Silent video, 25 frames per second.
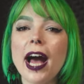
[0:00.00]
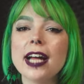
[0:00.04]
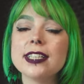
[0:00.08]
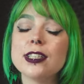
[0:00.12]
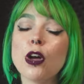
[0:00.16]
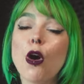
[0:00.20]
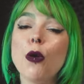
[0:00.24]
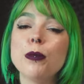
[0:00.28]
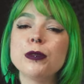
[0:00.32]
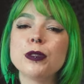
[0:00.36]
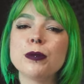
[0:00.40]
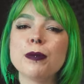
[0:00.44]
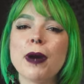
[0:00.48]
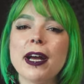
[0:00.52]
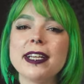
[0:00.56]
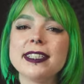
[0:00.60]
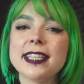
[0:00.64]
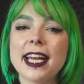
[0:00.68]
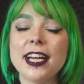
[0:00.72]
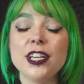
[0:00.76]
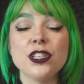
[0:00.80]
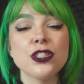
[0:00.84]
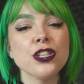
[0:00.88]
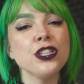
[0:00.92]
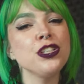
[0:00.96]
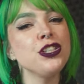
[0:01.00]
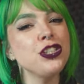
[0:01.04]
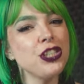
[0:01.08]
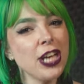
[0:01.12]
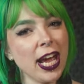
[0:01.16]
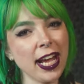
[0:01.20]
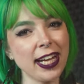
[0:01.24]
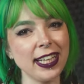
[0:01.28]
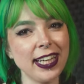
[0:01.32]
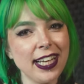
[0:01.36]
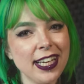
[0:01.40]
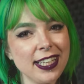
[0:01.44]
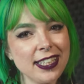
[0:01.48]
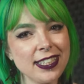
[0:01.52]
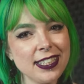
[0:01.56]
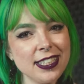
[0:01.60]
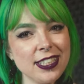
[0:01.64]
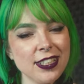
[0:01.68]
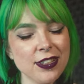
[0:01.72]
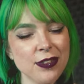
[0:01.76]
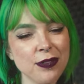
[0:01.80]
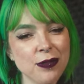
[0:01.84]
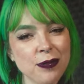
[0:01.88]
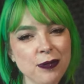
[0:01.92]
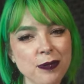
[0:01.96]
Ads optimization
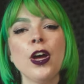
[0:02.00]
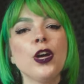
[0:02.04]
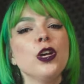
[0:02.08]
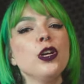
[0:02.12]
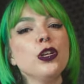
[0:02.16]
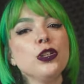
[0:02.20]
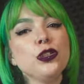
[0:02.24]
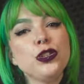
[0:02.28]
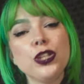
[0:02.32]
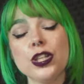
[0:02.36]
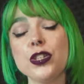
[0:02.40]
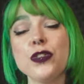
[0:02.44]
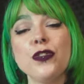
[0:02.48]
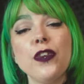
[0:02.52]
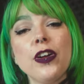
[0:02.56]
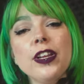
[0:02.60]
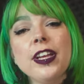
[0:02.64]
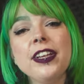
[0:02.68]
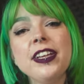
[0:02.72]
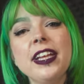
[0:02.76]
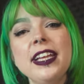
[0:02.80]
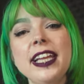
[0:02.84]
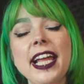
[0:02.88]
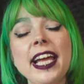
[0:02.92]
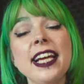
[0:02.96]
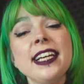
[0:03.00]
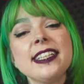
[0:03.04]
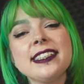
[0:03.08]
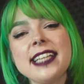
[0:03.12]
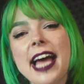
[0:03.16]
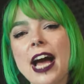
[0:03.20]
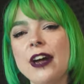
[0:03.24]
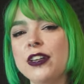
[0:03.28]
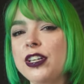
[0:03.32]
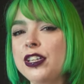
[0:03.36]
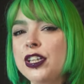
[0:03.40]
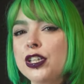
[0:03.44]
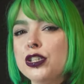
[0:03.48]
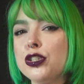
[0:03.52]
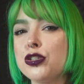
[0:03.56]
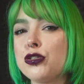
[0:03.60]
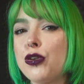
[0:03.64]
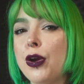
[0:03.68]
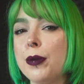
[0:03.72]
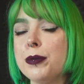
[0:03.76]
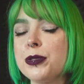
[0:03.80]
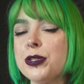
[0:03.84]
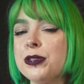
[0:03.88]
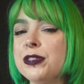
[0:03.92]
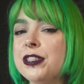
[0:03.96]
checklist. Just follow the link down in the
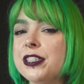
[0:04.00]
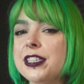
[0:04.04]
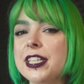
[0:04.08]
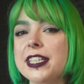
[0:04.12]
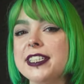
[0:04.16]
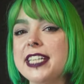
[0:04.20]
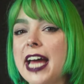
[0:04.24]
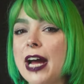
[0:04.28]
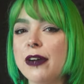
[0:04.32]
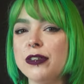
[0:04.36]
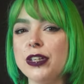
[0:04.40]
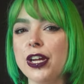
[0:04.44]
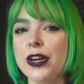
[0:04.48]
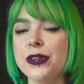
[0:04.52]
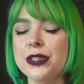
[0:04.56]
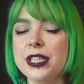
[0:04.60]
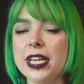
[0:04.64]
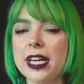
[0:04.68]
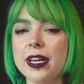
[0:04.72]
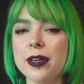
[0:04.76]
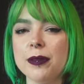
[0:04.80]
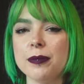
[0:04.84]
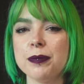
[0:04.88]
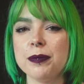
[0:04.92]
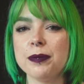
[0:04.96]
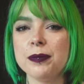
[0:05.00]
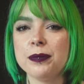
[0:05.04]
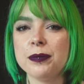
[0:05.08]
descriptions to download it.